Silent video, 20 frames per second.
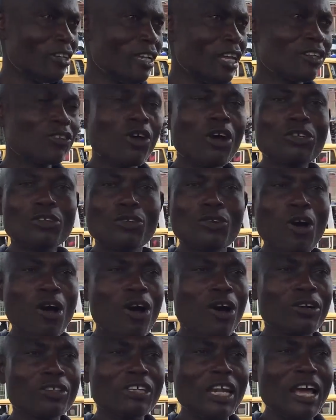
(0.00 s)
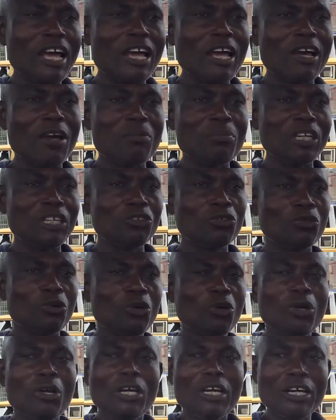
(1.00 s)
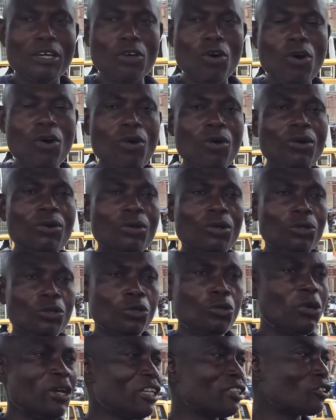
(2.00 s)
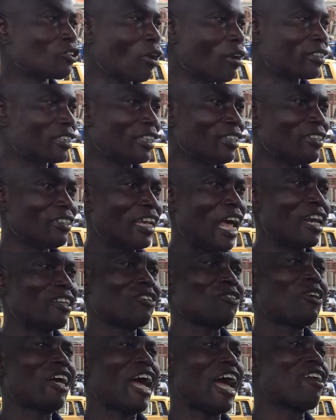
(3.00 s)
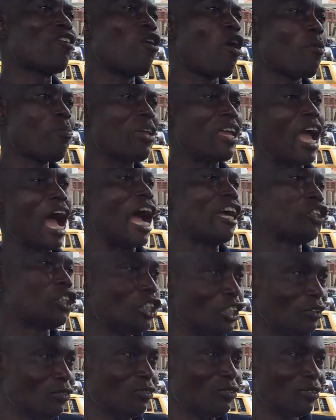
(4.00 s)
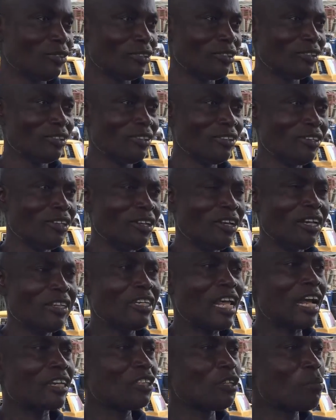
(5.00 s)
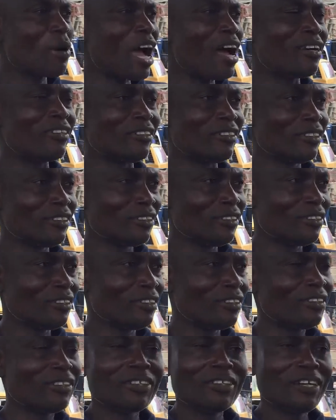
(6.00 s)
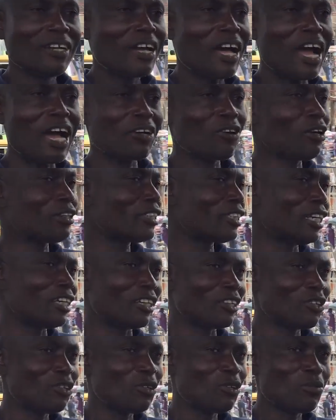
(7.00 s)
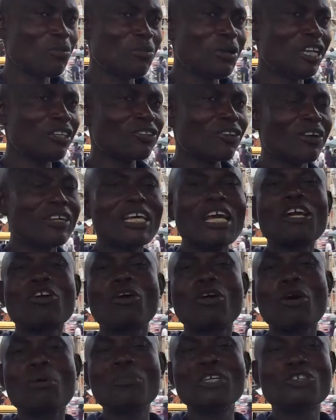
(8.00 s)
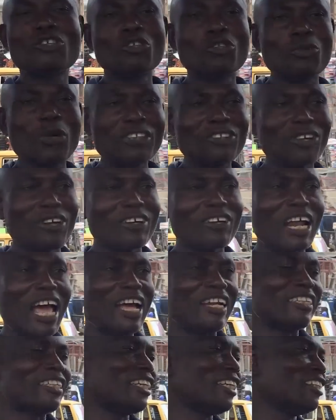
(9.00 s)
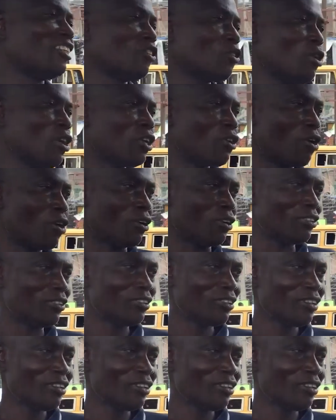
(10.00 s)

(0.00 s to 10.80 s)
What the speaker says: Let us not be, doing something that cannot be achieved. Their demand, I don't think, based on the economic situation and things going on,